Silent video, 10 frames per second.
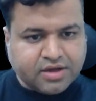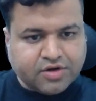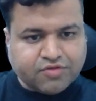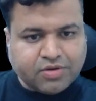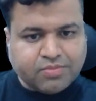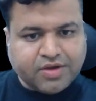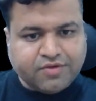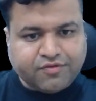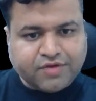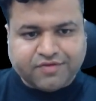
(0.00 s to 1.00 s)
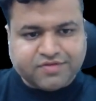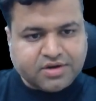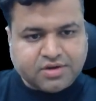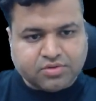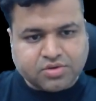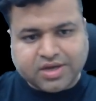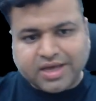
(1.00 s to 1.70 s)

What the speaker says: here it will be 5, say 2,